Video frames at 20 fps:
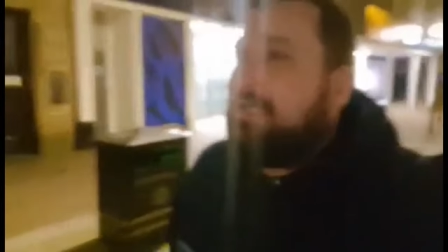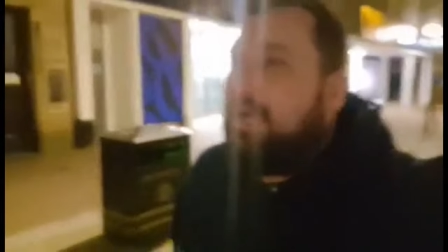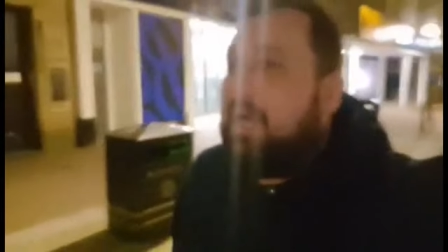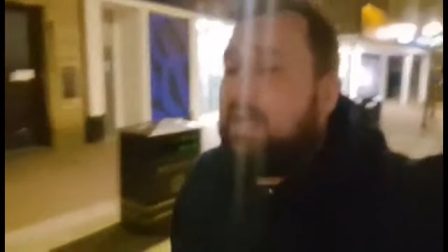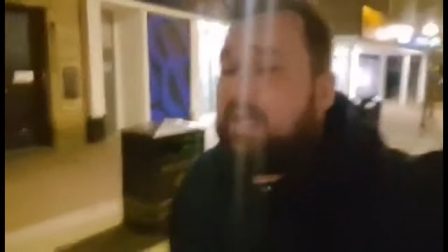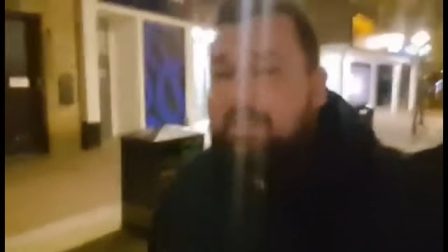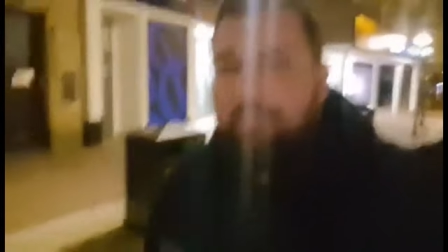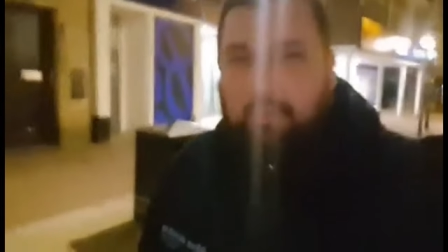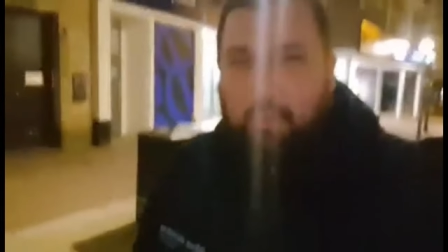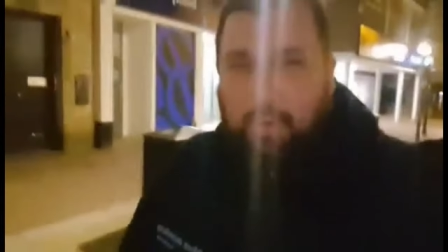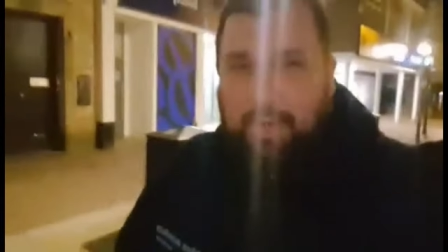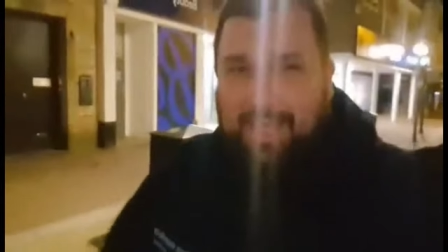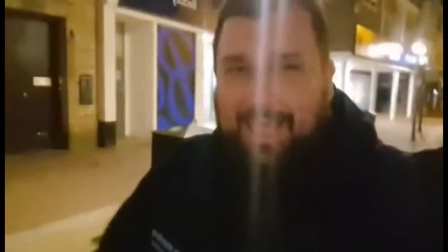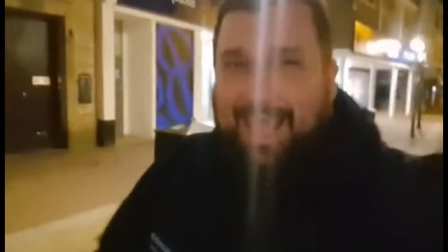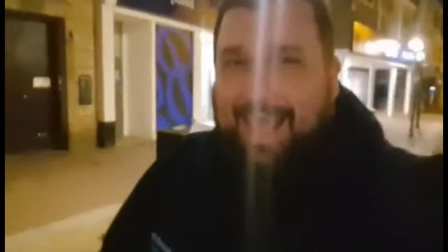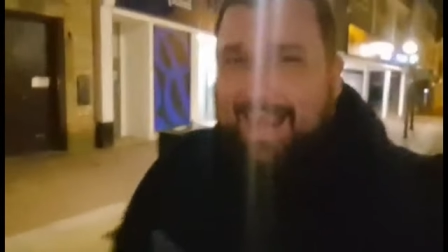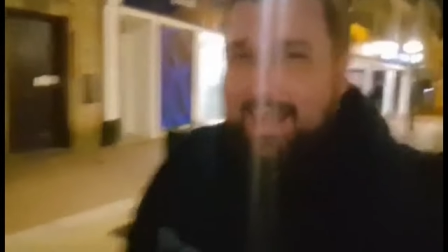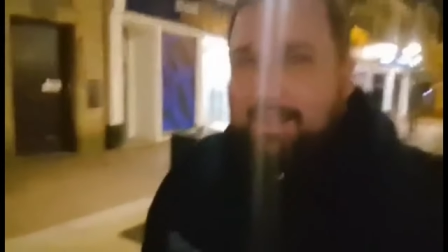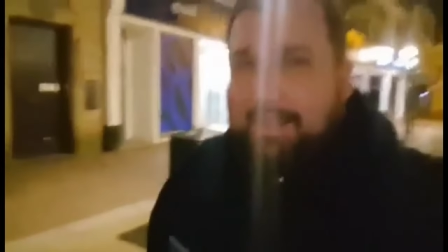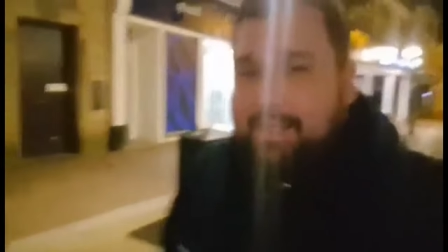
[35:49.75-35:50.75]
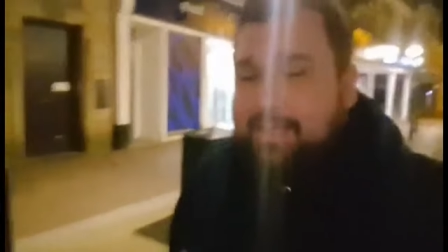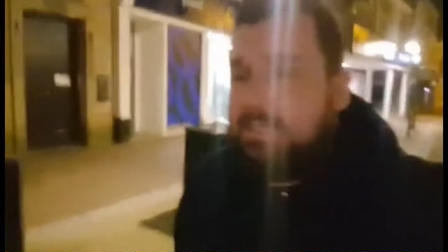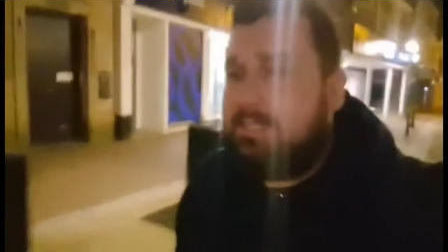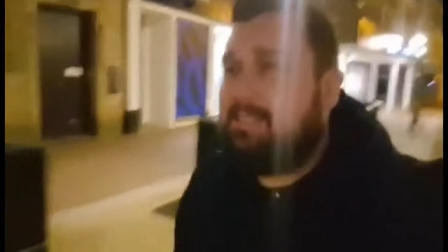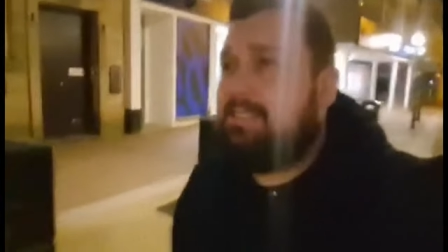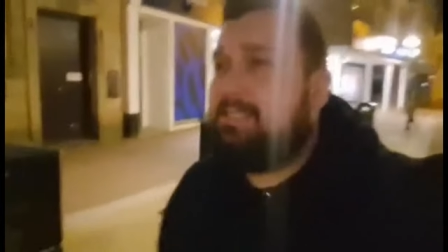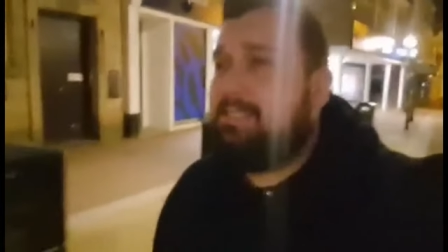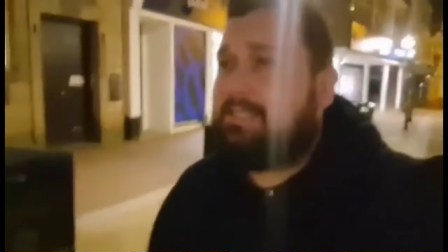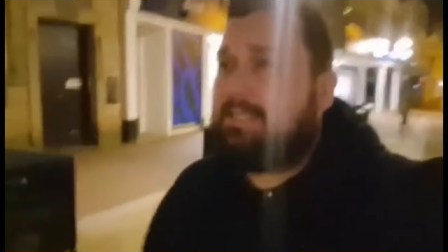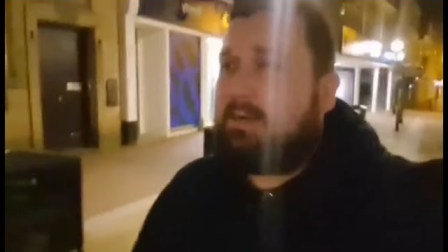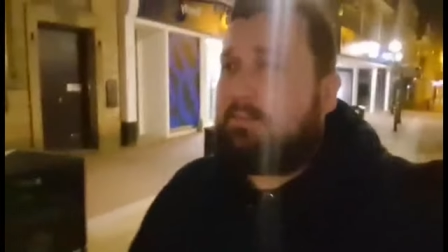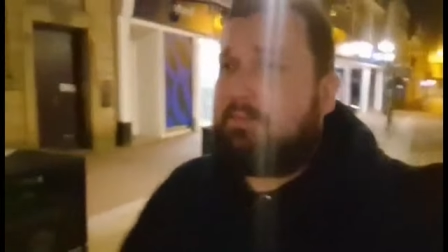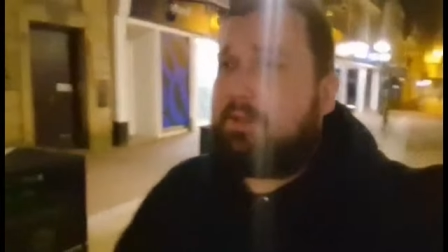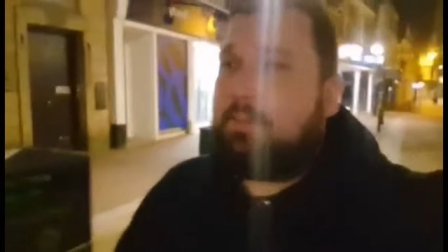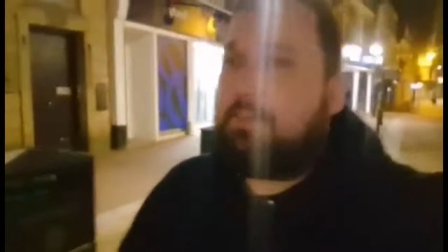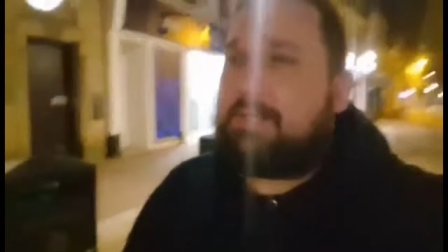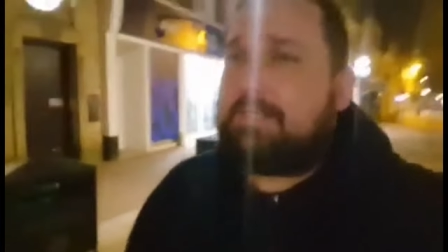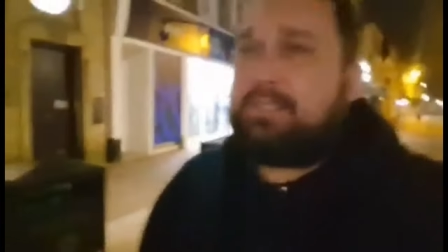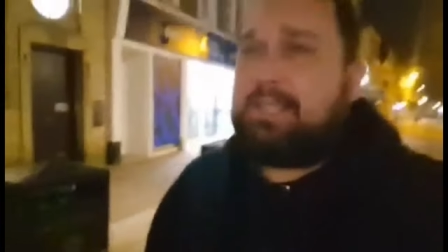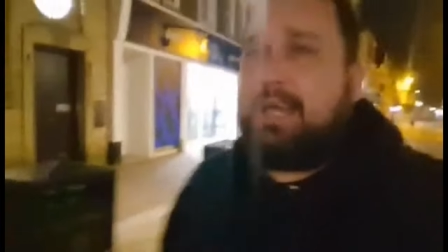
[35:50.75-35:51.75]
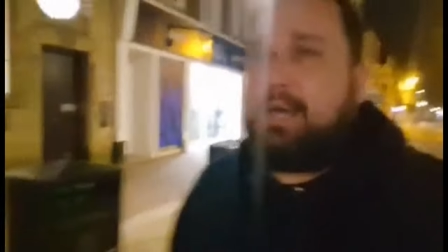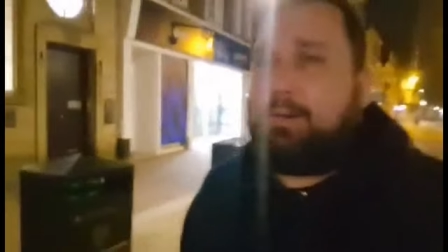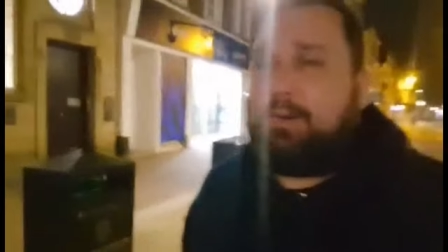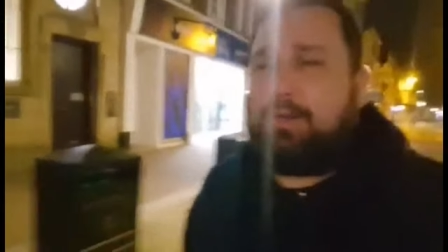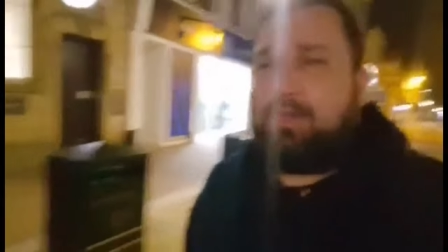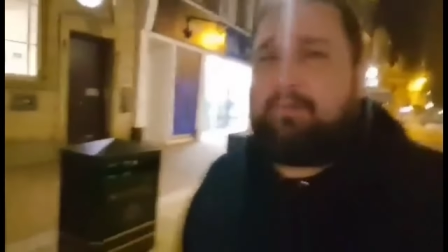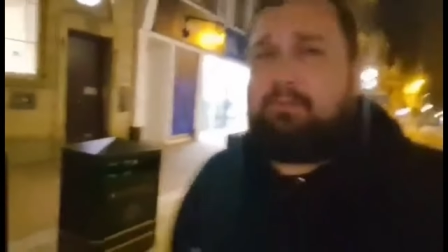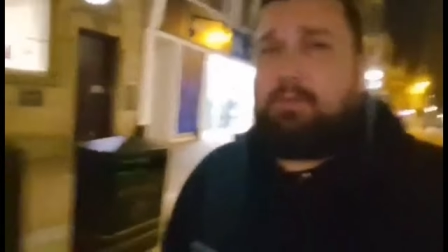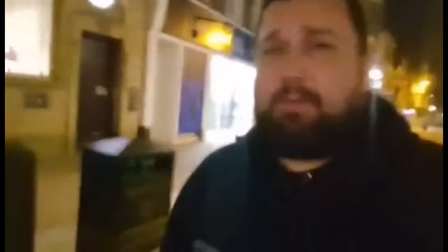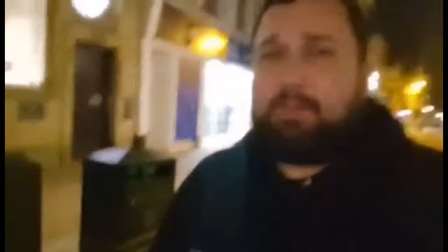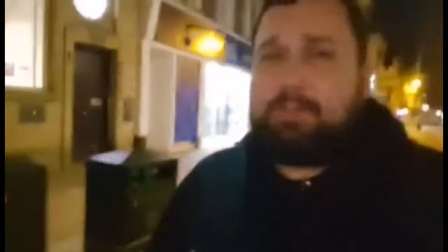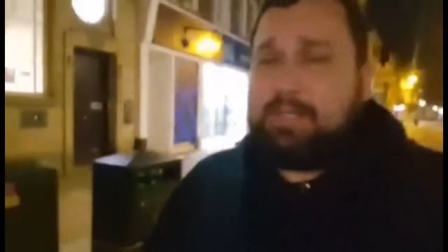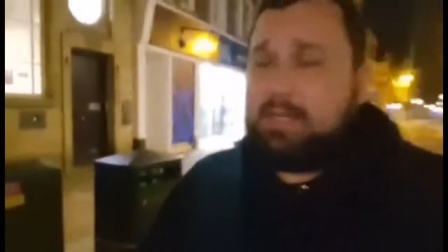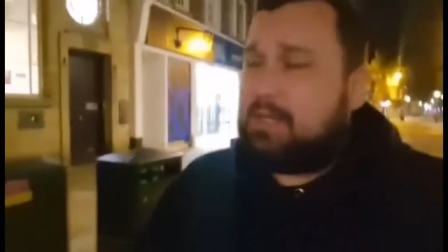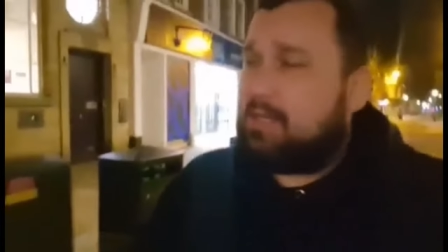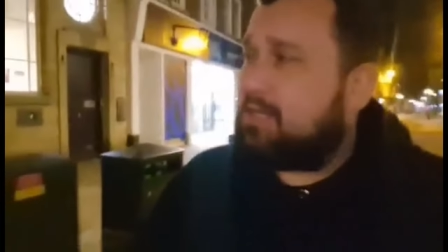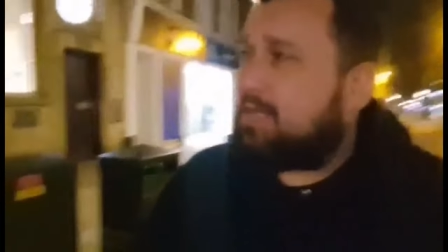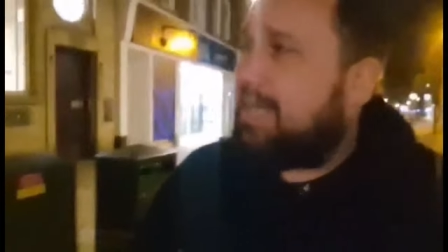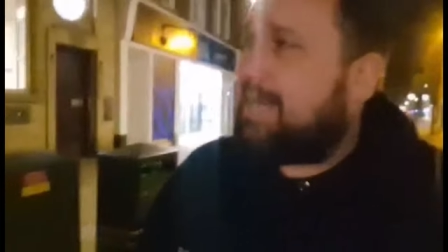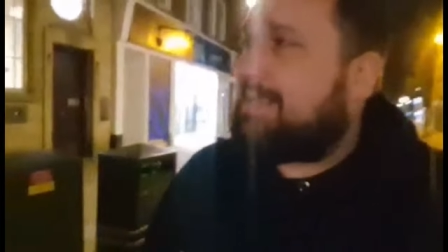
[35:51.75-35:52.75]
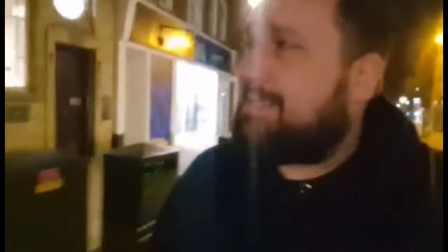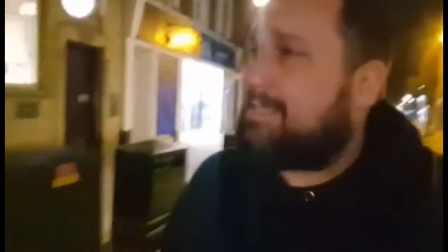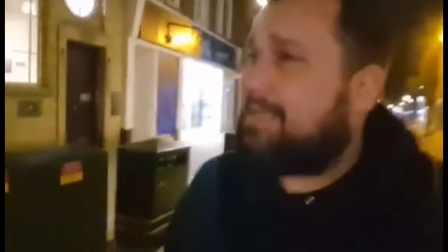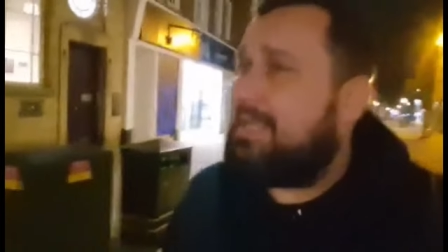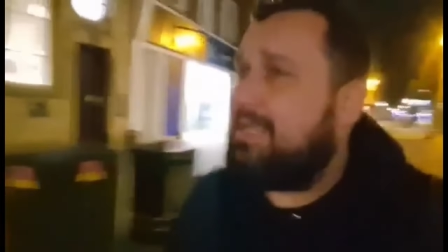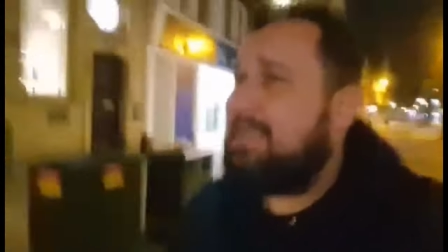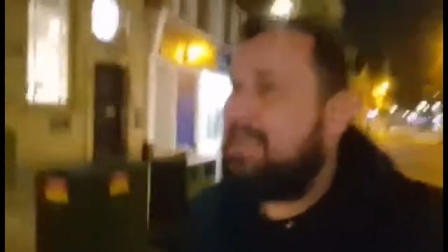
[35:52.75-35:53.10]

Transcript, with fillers: Uh, they've got one in Cannock. I'm very much now looking forward to going to see.